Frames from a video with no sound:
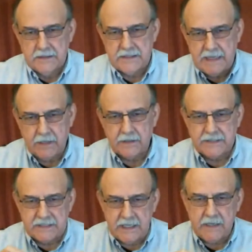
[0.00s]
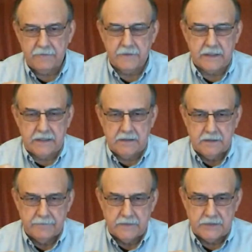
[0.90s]
how to safely
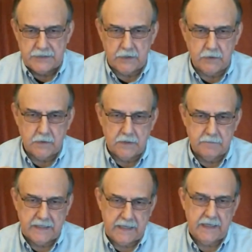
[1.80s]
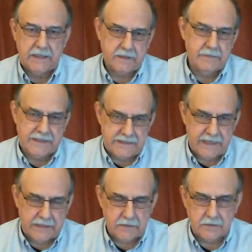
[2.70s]
show a mechanic, a
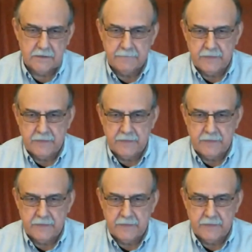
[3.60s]
maintainer,